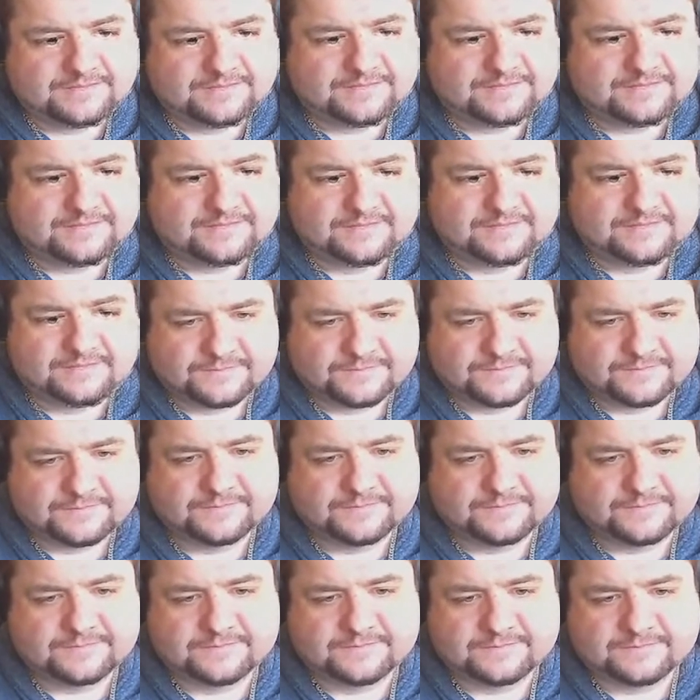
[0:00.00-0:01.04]

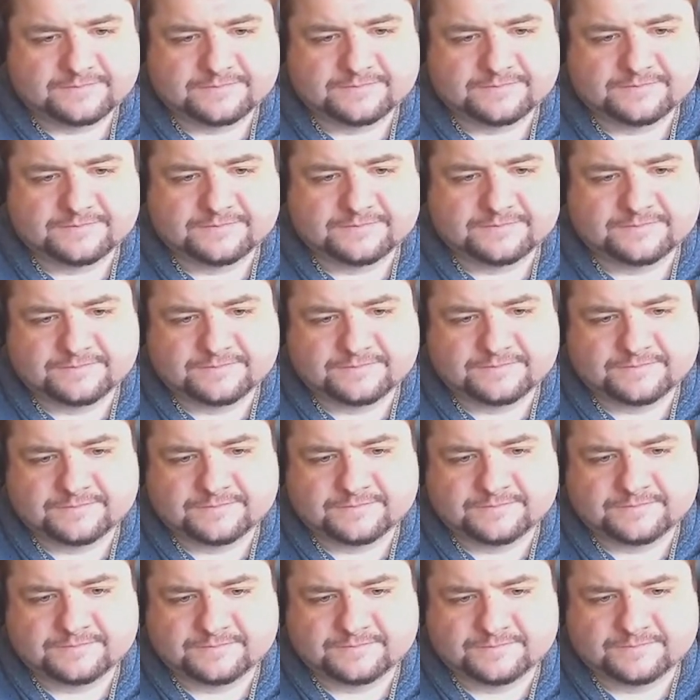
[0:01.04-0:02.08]

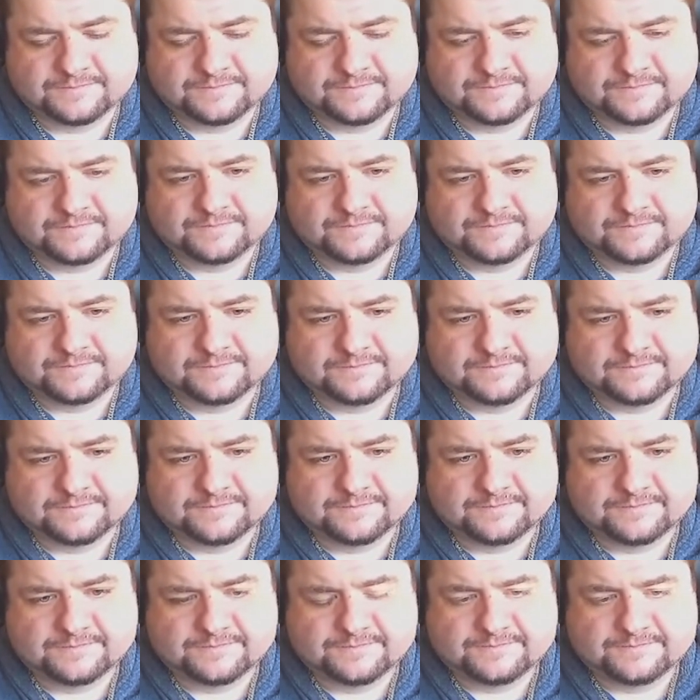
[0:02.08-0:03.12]
(silent)